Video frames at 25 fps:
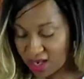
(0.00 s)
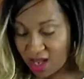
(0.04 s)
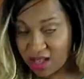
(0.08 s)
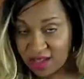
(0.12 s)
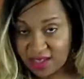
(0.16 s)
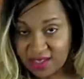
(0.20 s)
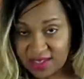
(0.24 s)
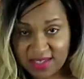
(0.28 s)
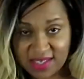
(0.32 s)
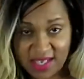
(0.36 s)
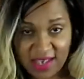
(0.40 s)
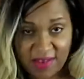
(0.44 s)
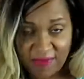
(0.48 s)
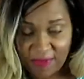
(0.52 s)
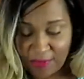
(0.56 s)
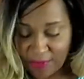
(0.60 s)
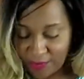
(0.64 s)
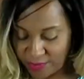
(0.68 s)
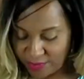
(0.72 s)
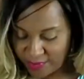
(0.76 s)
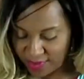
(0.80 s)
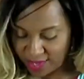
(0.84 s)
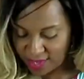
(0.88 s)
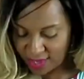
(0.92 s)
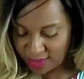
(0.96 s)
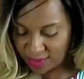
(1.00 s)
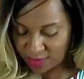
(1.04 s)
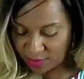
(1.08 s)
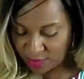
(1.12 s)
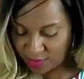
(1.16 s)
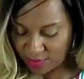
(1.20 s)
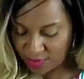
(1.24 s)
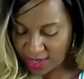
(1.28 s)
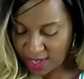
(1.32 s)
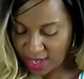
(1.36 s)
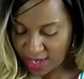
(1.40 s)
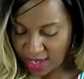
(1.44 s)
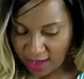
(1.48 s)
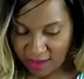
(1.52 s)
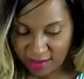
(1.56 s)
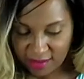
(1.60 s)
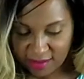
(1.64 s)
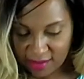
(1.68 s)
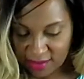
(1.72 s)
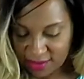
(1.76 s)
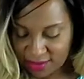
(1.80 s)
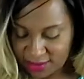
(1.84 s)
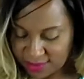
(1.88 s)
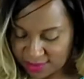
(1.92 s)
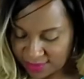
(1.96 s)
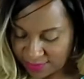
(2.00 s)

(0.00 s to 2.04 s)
the seafood in, who cares?